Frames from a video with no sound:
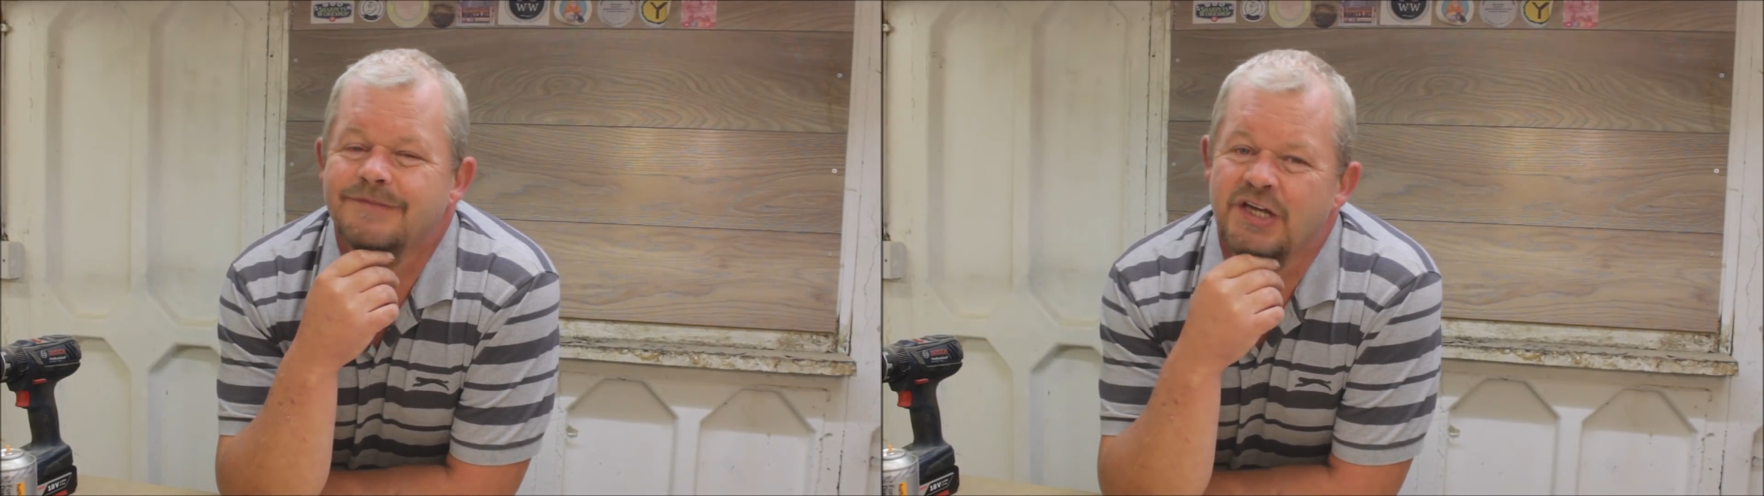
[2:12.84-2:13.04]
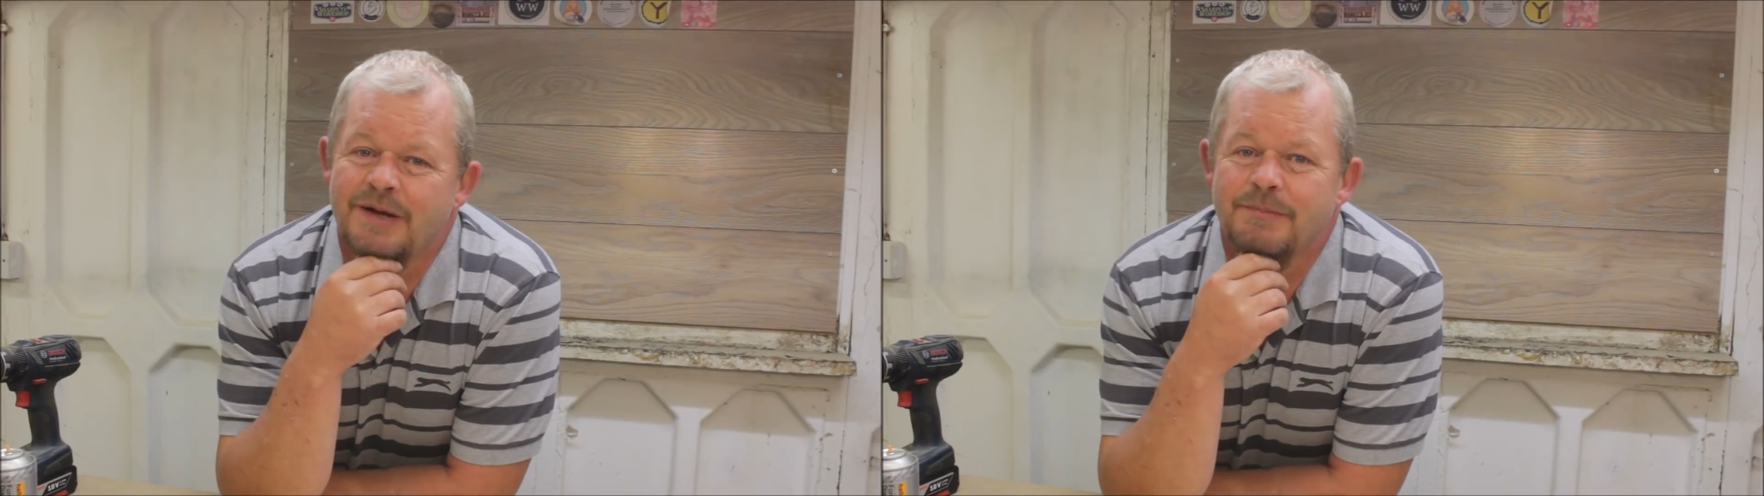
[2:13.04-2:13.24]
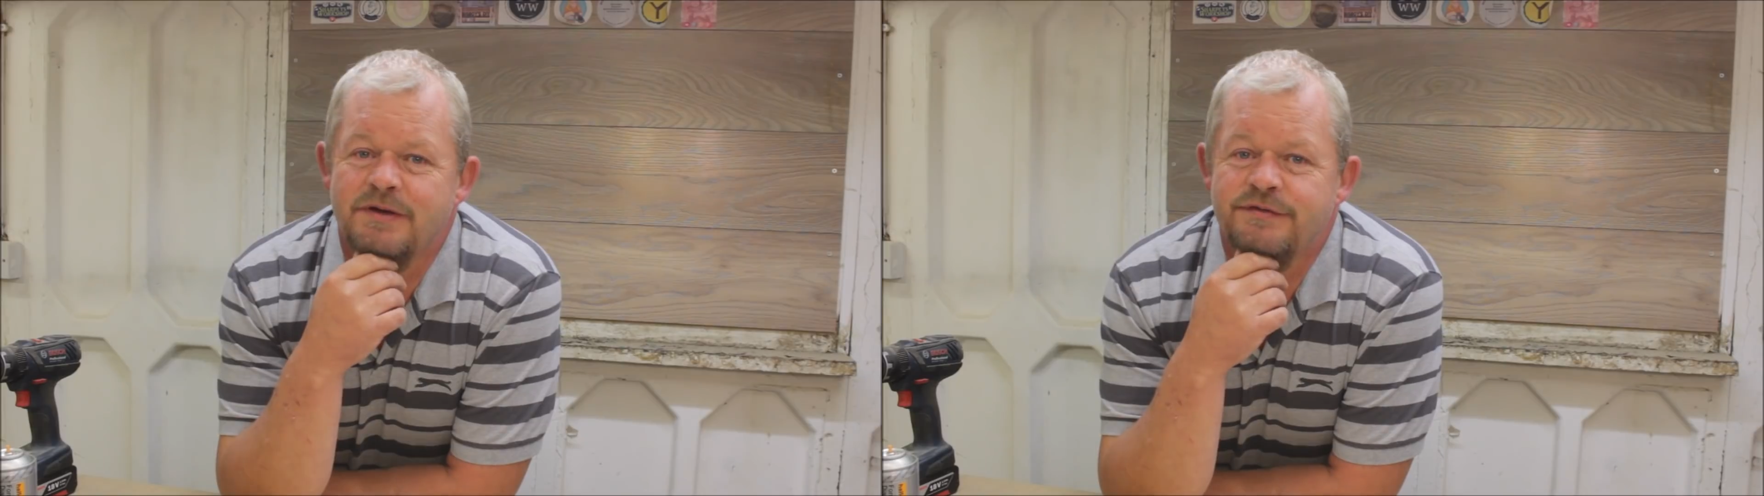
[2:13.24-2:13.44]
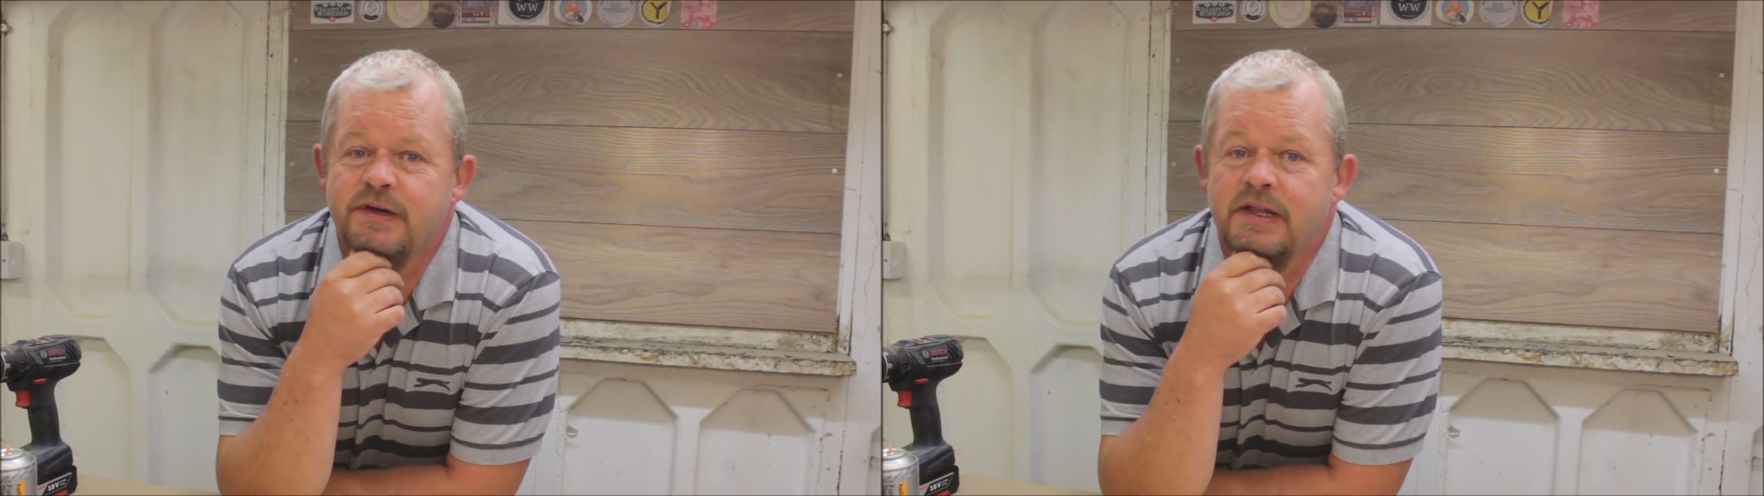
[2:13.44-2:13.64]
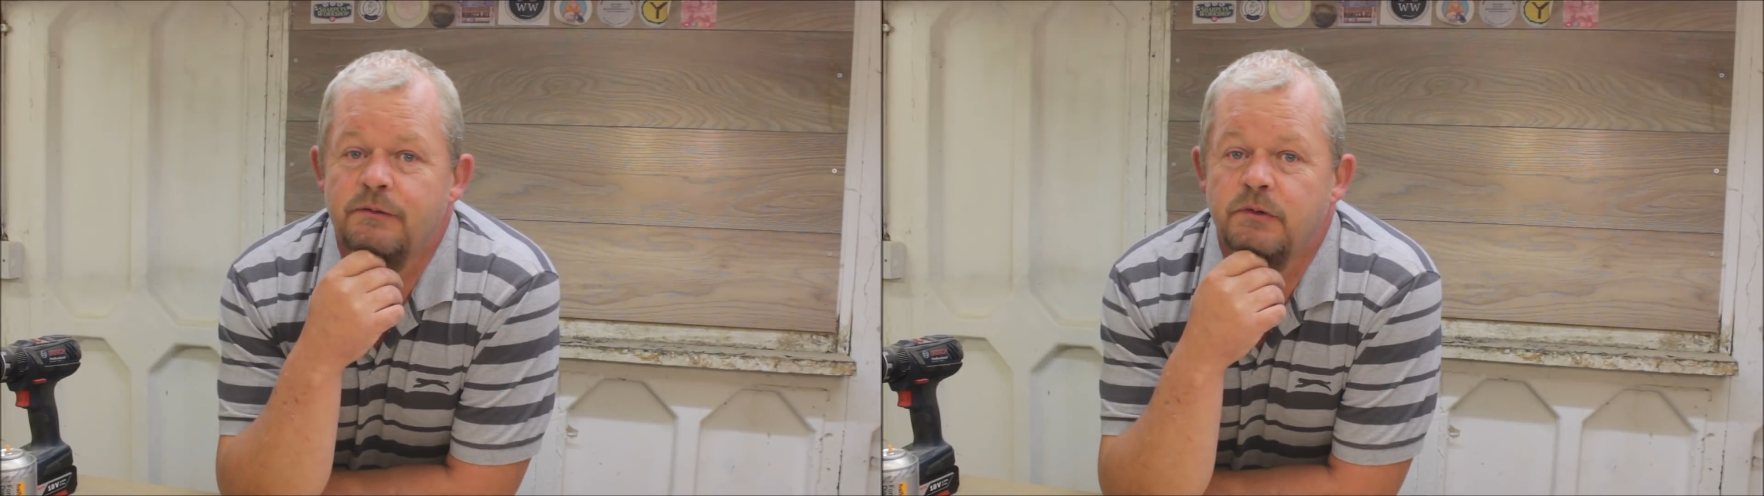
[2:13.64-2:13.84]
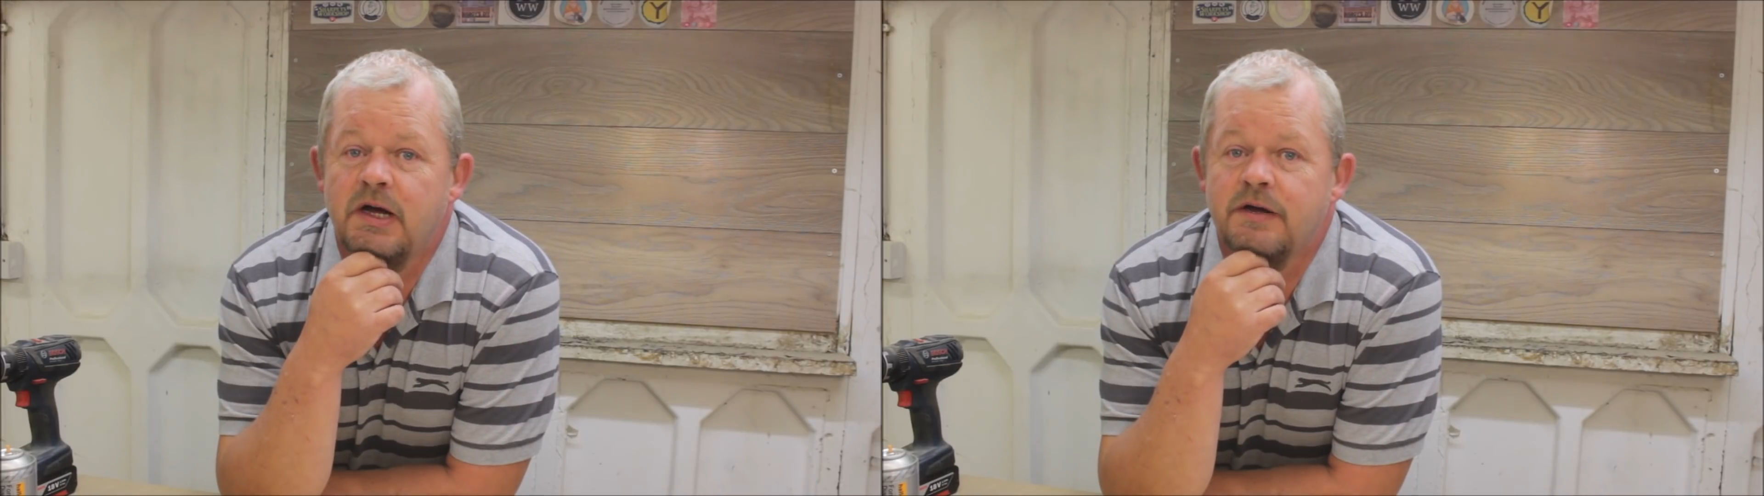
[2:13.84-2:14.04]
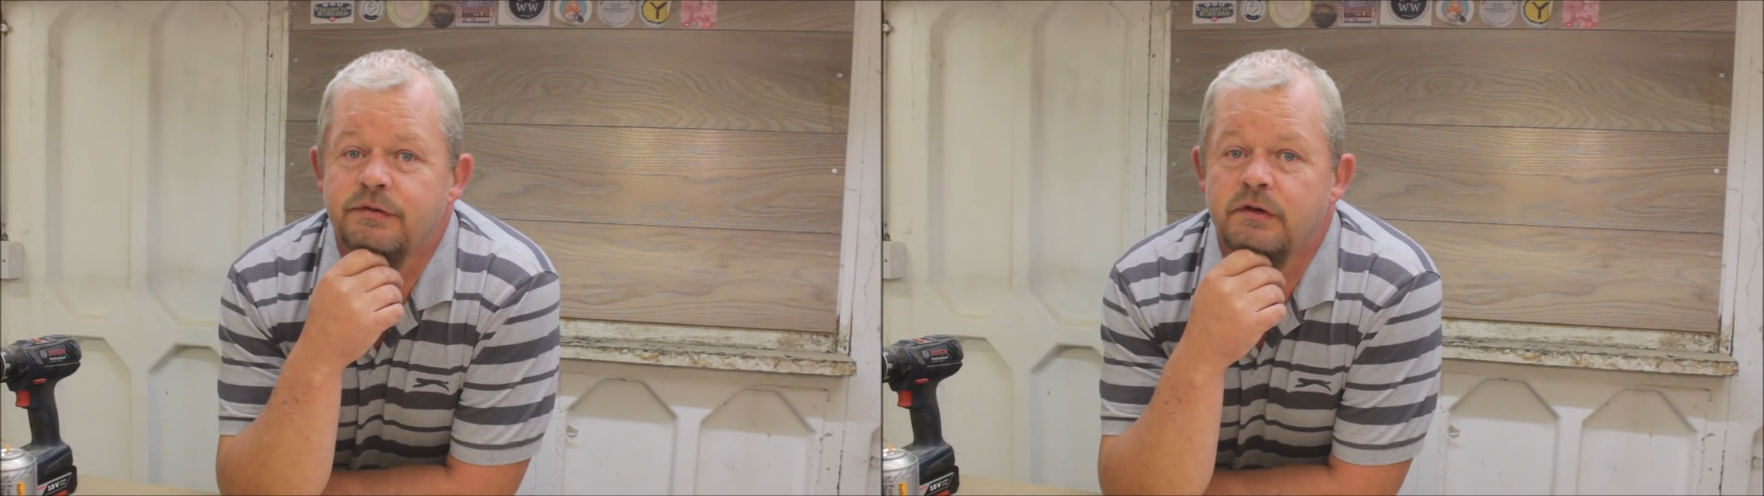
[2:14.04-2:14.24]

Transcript: She hasn't been feeling right